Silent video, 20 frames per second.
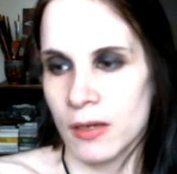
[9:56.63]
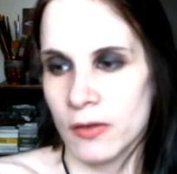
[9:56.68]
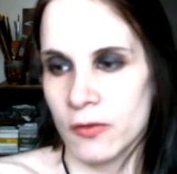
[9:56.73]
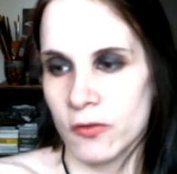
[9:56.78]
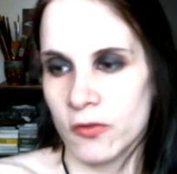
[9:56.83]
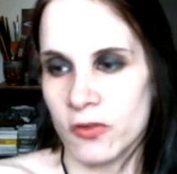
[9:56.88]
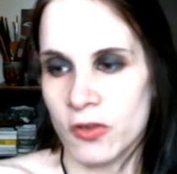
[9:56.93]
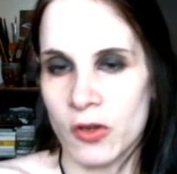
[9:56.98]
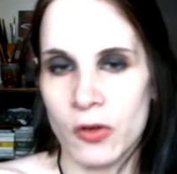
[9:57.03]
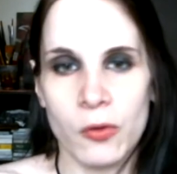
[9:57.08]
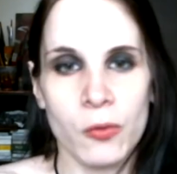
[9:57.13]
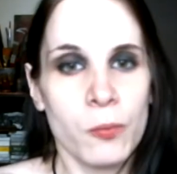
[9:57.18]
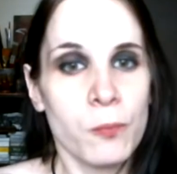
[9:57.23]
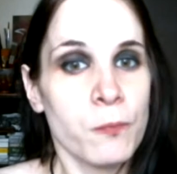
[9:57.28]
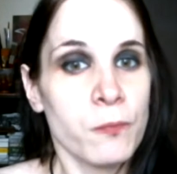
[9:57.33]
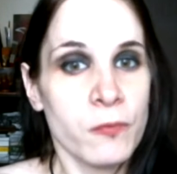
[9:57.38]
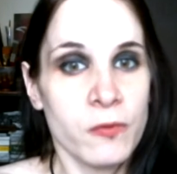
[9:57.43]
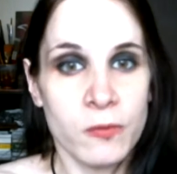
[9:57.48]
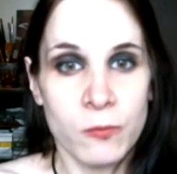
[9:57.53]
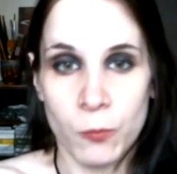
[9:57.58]
So
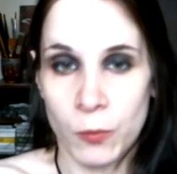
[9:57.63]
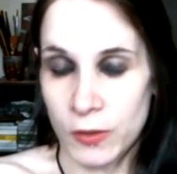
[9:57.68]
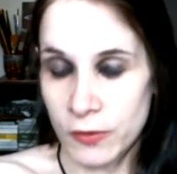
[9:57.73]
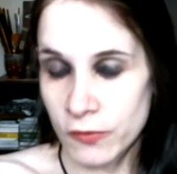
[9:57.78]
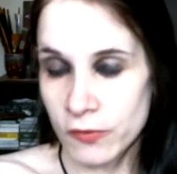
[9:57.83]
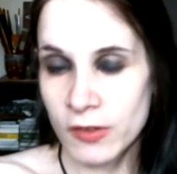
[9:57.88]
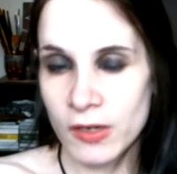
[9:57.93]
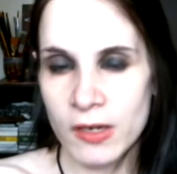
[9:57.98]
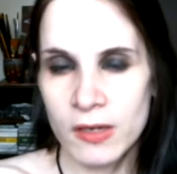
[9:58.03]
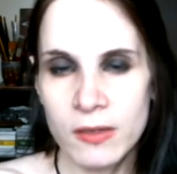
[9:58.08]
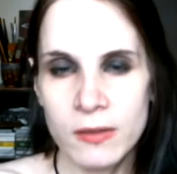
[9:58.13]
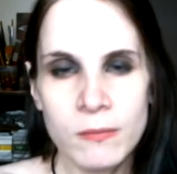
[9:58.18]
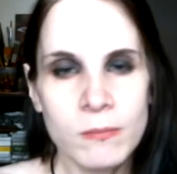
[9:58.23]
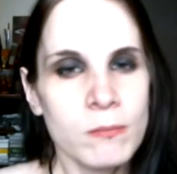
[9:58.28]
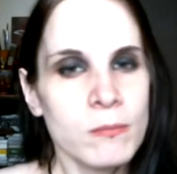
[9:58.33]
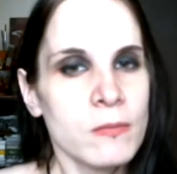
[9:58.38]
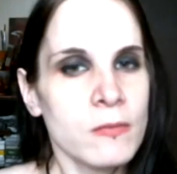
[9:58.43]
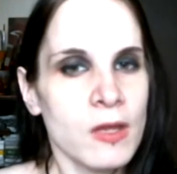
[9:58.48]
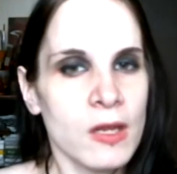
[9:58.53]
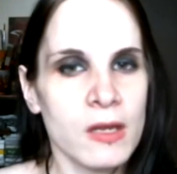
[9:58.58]
once again,
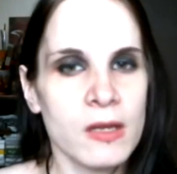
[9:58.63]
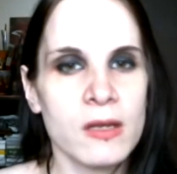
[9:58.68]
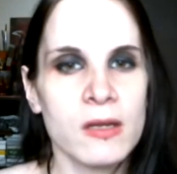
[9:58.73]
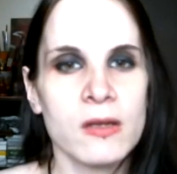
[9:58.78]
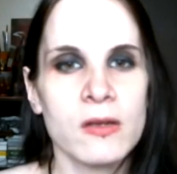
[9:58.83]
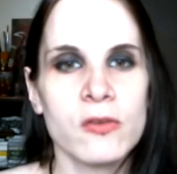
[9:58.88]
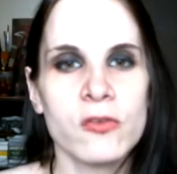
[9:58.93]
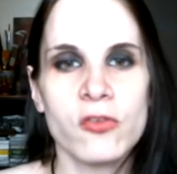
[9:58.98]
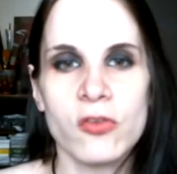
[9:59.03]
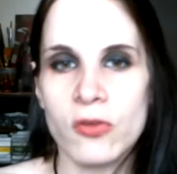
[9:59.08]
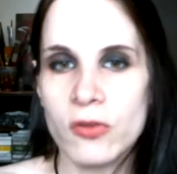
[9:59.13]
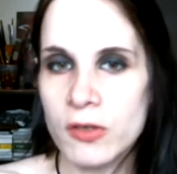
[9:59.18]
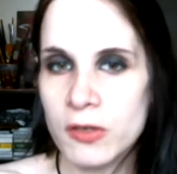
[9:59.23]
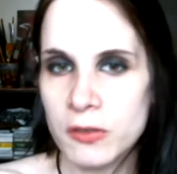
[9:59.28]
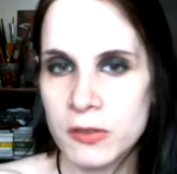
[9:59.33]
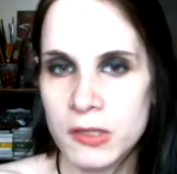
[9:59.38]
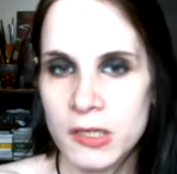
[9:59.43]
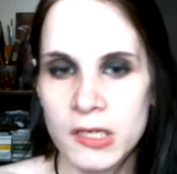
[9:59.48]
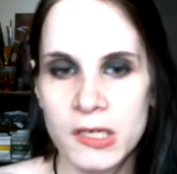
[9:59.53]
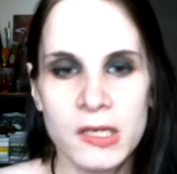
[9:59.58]
they do their
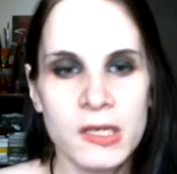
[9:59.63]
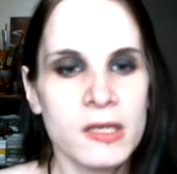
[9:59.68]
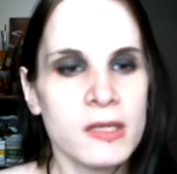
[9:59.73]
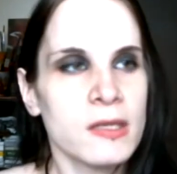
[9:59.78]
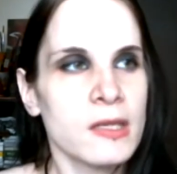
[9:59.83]
thing.